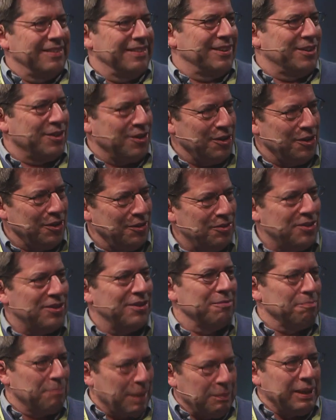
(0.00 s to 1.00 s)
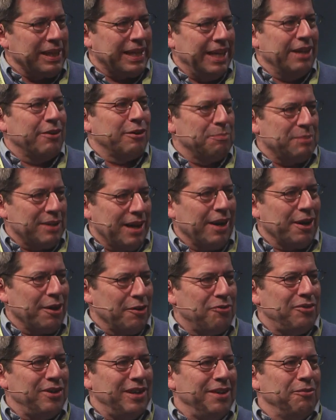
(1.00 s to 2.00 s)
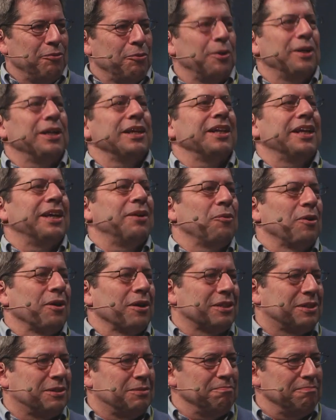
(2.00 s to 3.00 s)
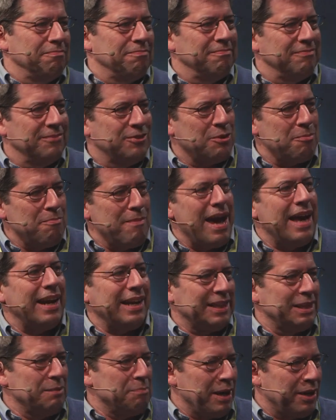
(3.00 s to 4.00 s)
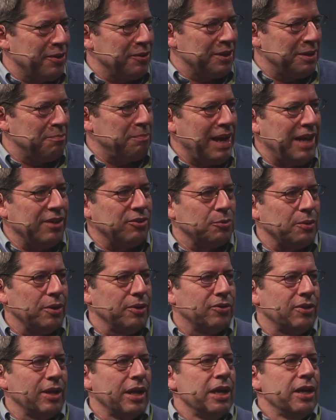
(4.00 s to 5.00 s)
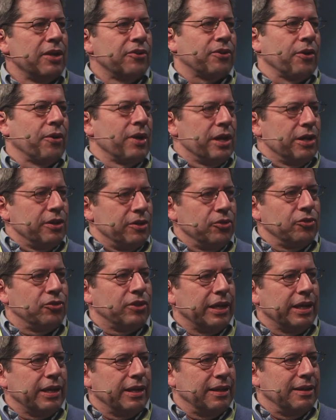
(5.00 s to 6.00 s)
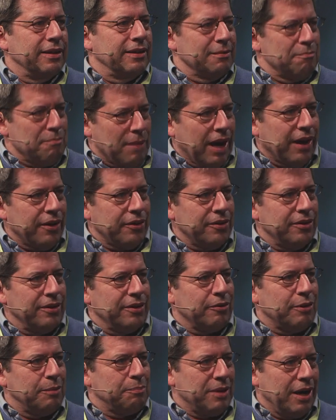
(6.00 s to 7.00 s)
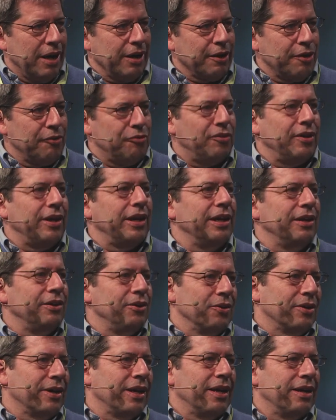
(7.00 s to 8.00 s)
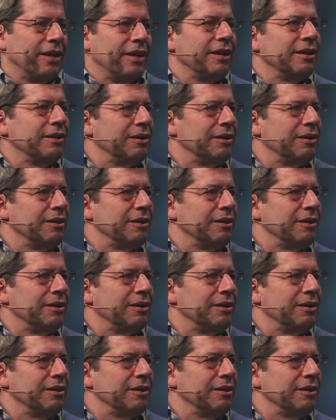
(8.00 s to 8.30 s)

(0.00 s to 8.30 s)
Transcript: curves. Public key cryptography really works dramatically better than passwords. So using modern cryptography, you can